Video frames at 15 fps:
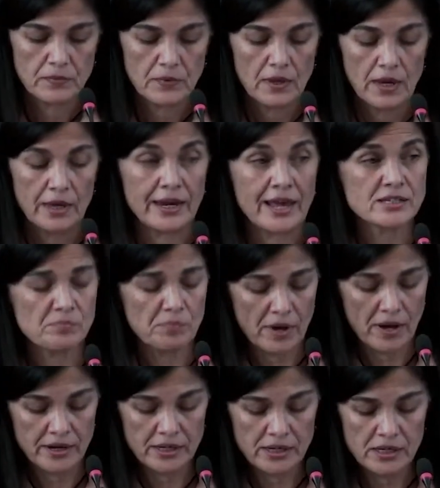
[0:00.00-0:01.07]
And as a
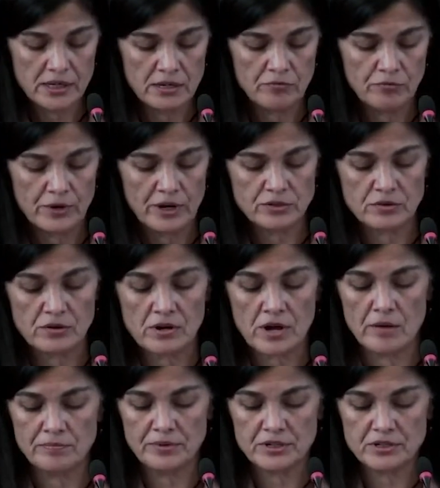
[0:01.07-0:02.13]
body, if we are to
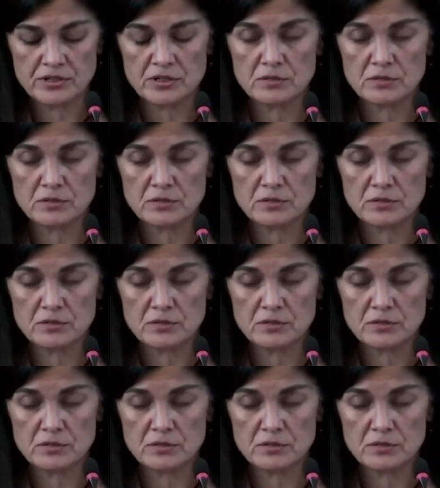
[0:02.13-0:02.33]
accomplish this